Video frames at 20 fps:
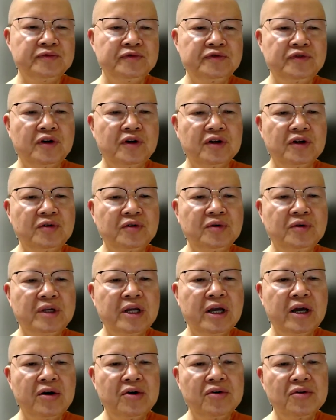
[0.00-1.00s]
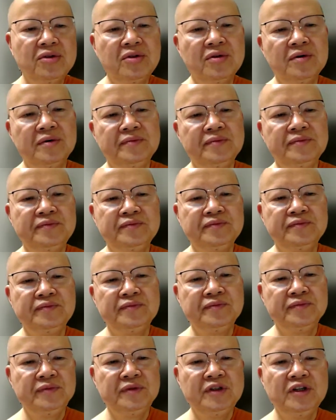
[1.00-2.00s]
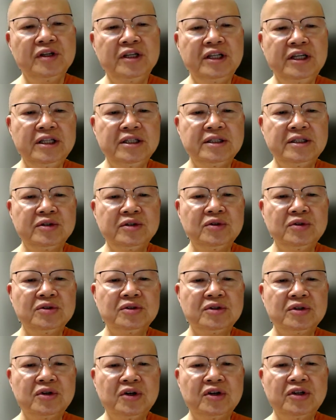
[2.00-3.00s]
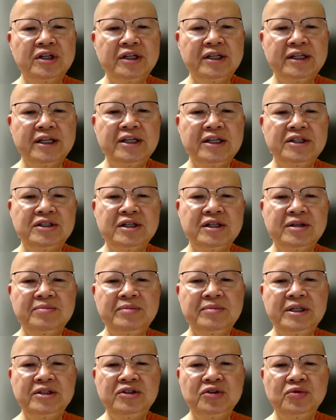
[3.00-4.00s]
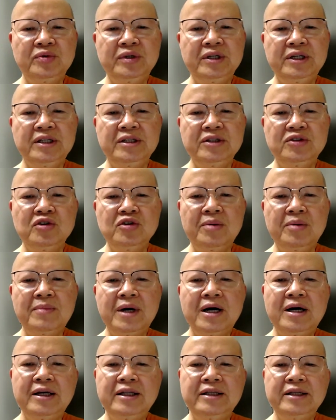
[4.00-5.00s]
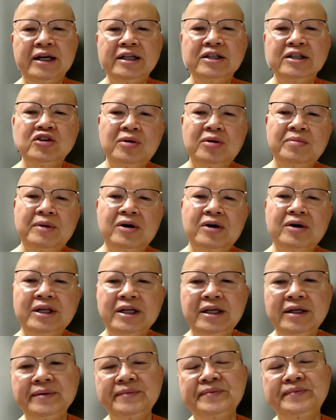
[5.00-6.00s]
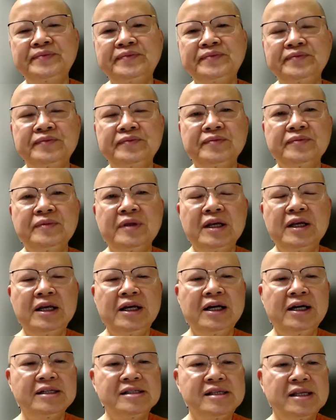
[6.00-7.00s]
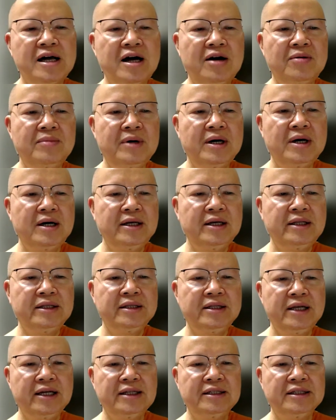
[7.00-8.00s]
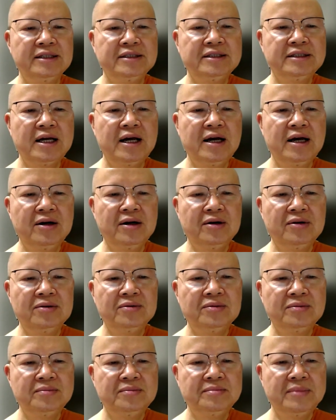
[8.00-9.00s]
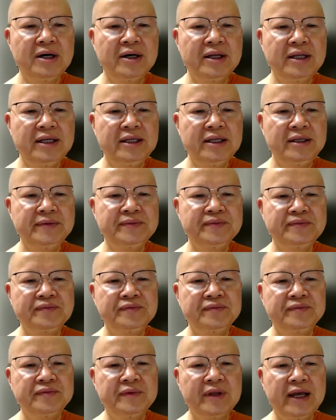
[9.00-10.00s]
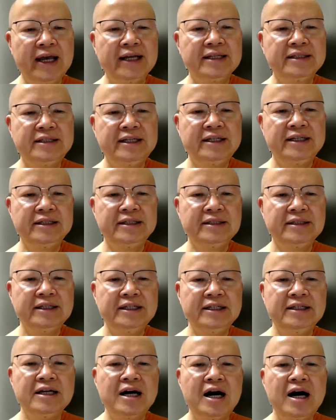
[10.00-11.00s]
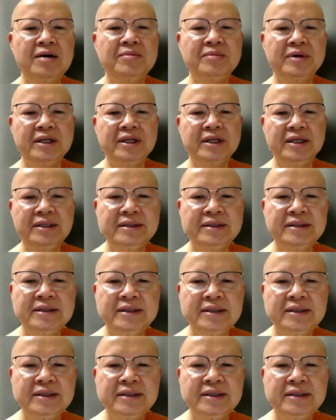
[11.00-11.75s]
For good health, you need good coordination between your mind and your body. A sound mind and a sound body acting in harmony